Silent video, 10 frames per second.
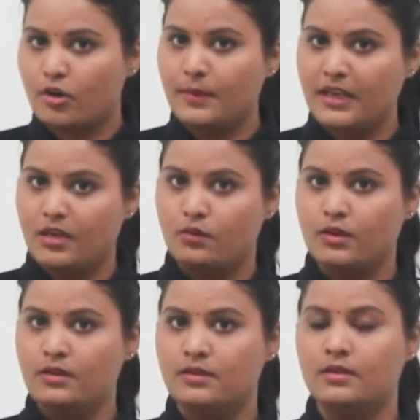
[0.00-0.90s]
be
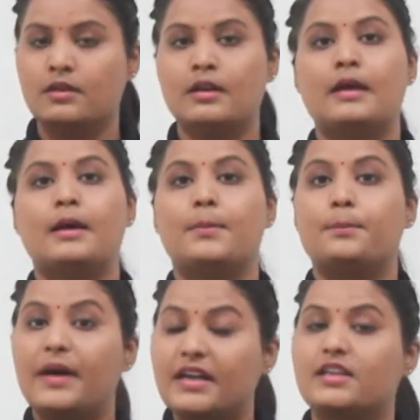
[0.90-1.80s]
equal,
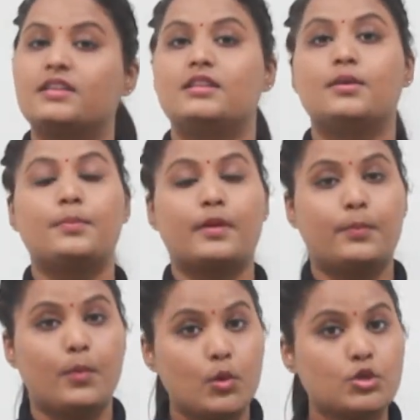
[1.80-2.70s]
but the
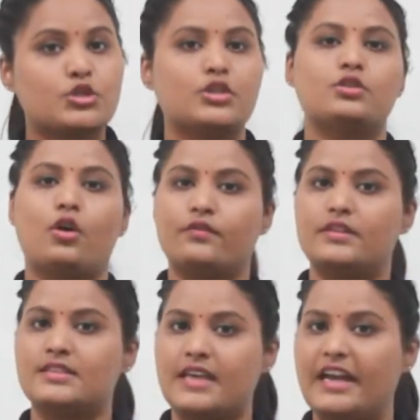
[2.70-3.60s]
proportion of
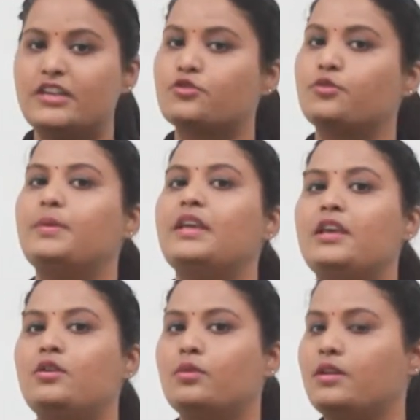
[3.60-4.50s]
the side should be
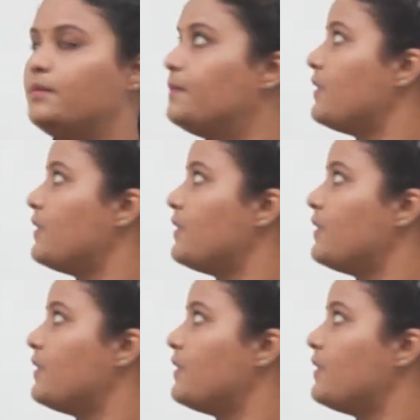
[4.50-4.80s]
equal.